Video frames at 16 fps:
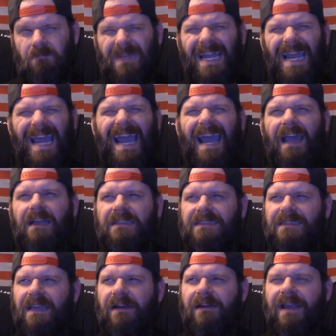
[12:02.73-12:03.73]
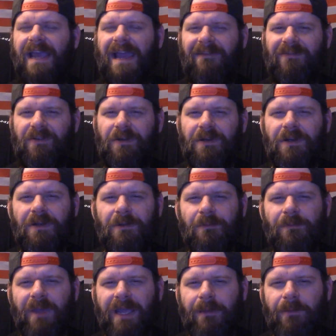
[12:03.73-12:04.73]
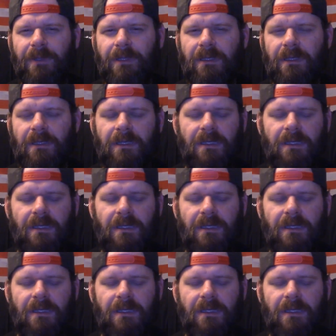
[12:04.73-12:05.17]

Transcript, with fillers: ah, Saturday afternoon maybe.